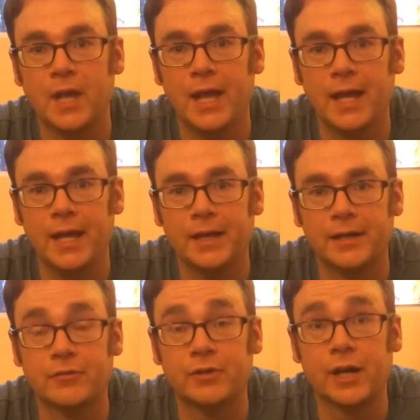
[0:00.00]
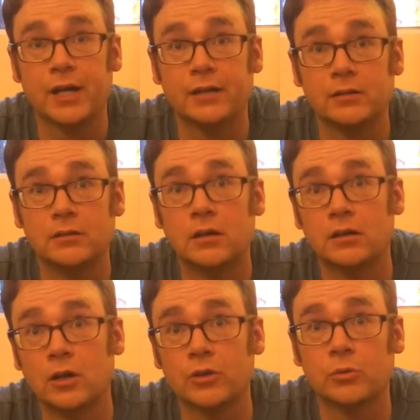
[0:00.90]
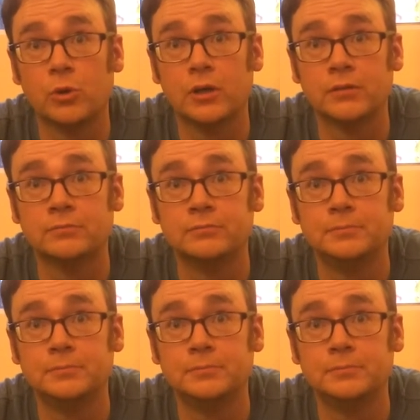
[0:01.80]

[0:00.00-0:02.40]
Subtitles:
And I've got another one.